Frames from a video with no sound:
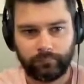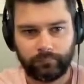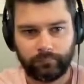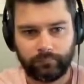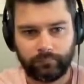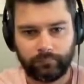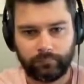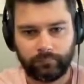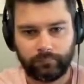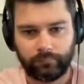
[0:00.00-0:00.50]

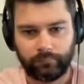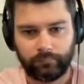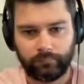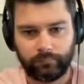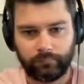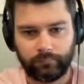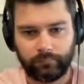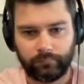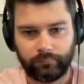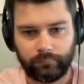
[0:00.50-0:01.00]

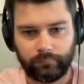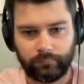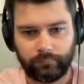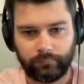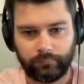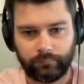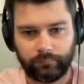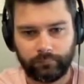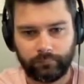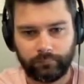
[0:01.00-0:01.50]

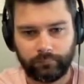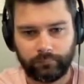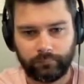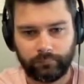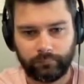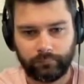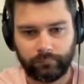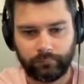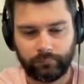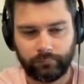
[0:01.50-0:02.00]

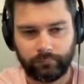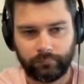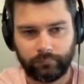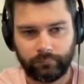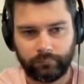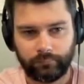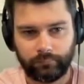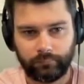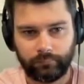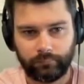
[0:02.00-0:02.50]

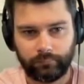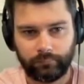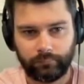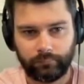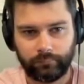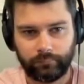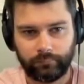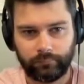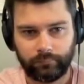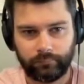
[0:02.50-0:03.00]

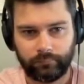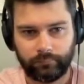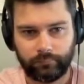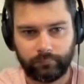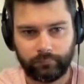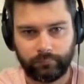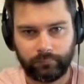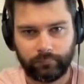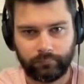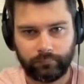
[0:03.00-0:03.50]

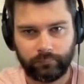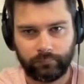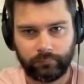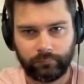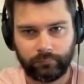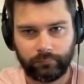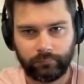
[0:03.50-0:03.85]
This person isn't speaking.